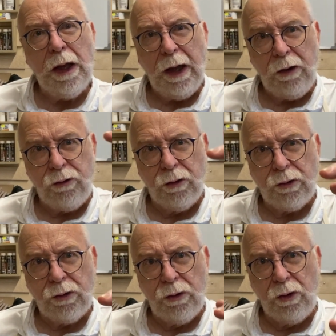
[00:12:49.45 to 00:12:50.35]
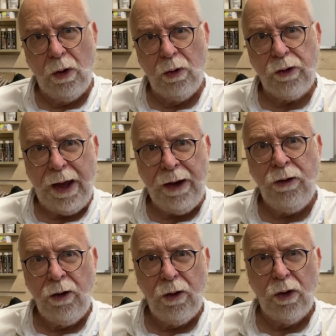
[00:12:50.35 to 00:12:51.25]
it just goes
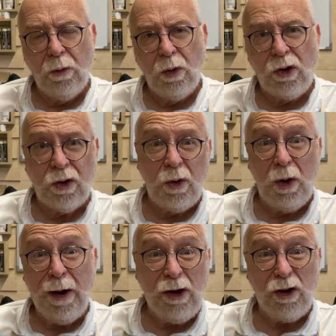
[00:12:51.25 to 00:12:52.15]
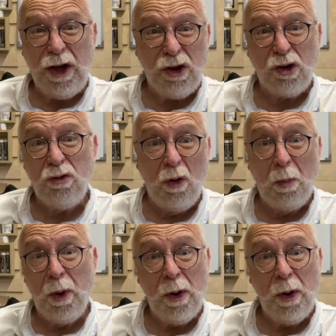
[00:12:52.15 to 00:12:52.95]
into the wood, so you actually scrub